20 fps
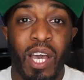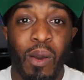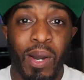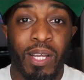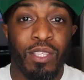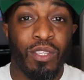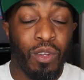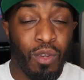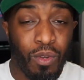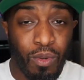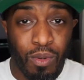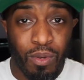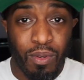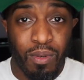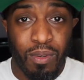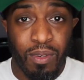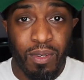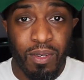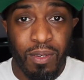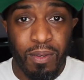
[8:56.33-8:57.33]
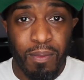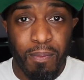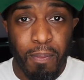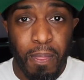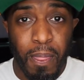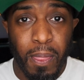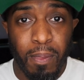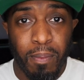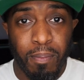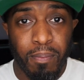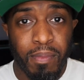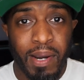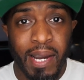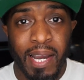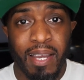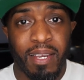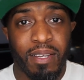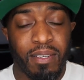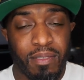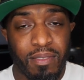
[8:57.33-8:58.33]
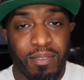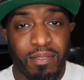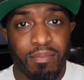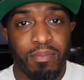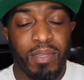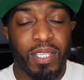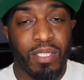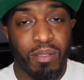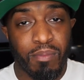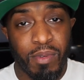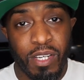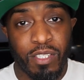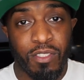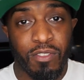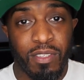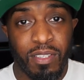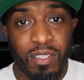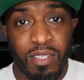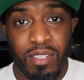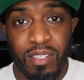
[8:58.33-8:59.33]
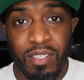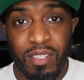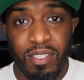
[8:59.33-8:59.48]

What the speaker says: I do my mix and mastering.